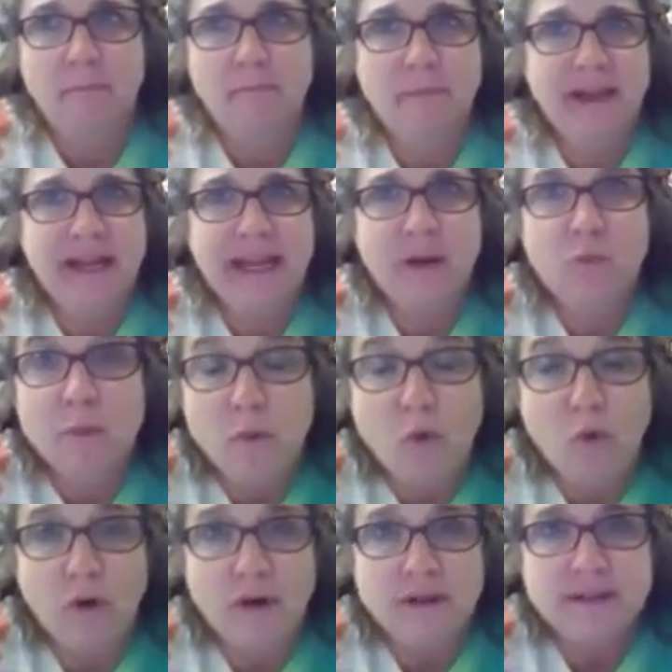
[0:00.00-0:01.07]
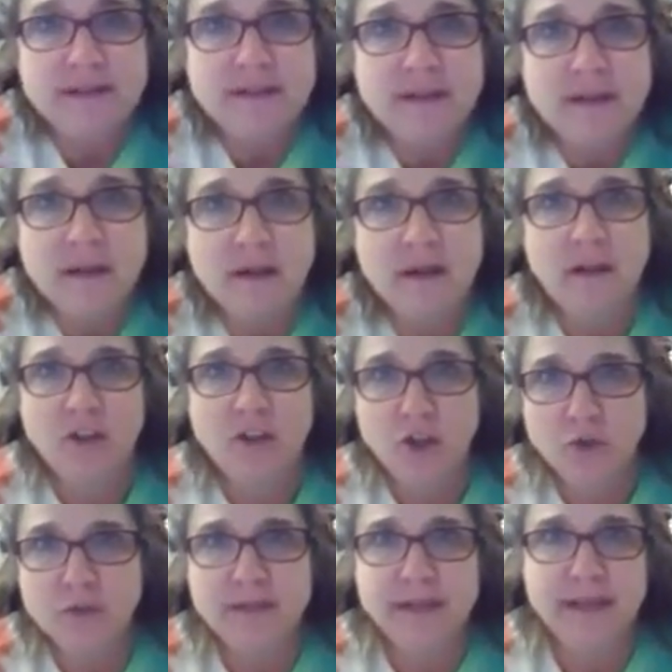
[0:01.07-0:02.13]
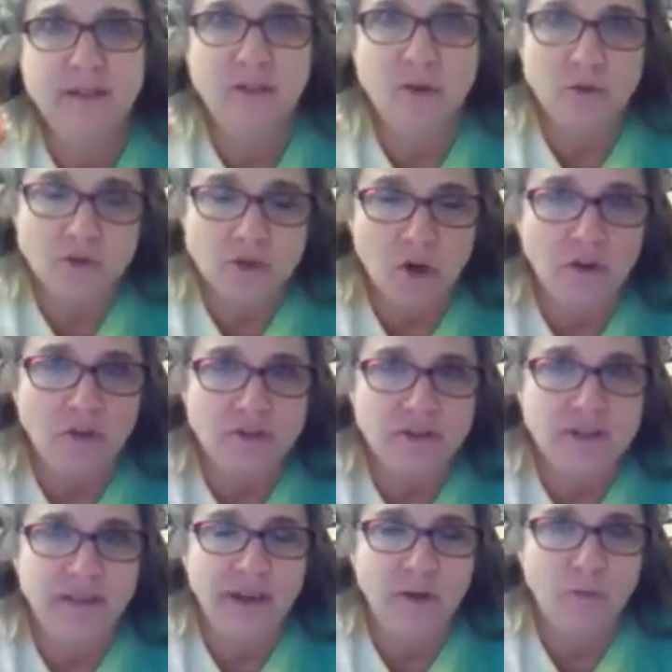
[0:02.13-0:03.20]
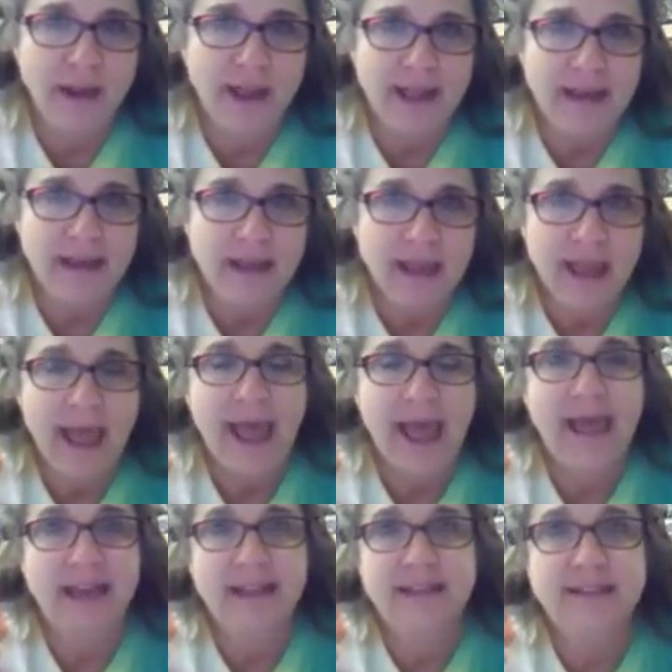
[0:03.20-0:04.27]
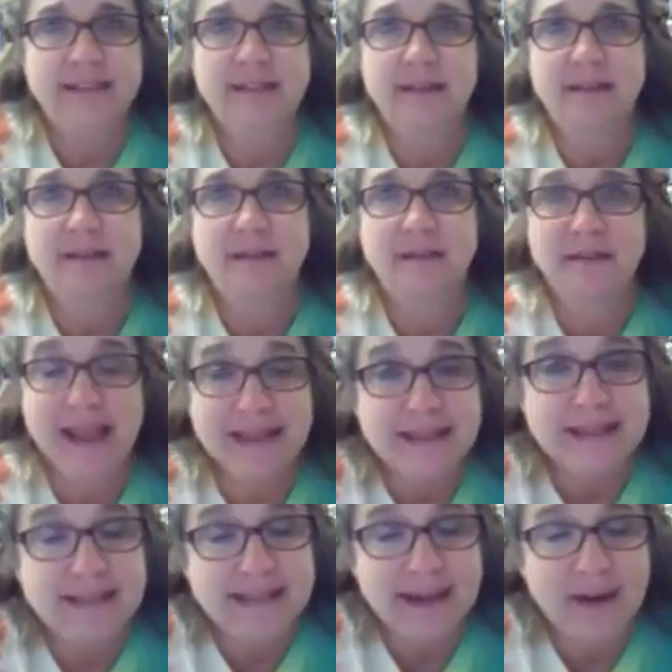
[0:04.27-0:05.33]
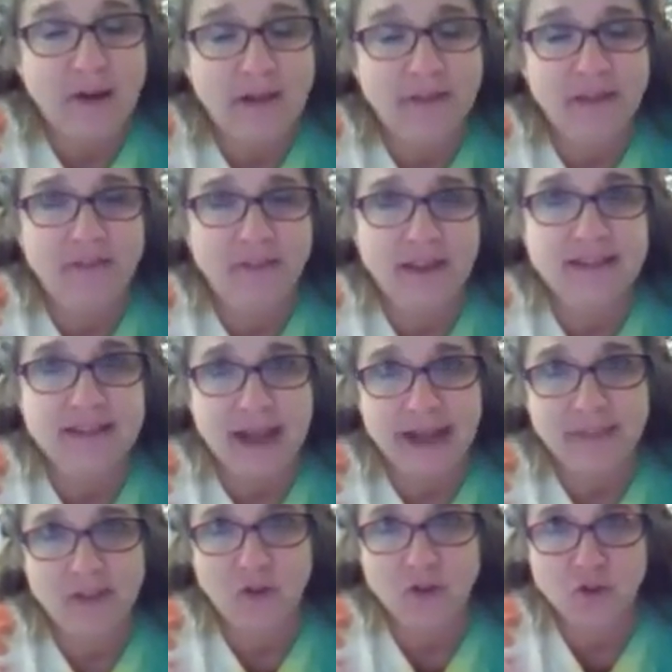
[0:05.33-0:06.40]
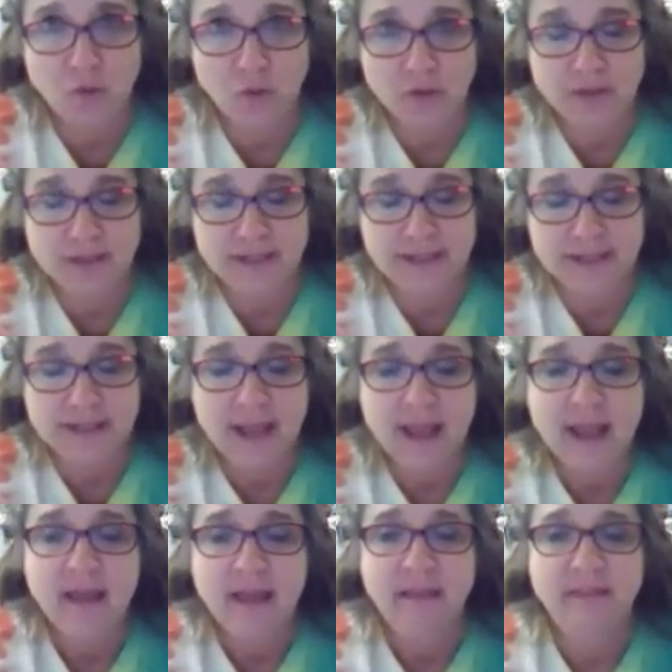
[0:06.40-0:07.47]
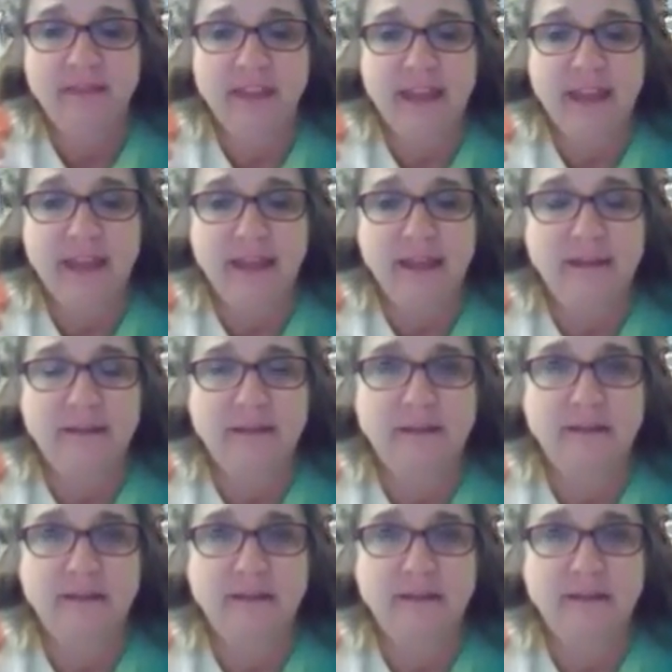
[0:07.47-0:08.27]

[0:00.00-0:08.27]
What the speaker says: mini reports using those articles that they read, and it's necessary that they cite their sources. The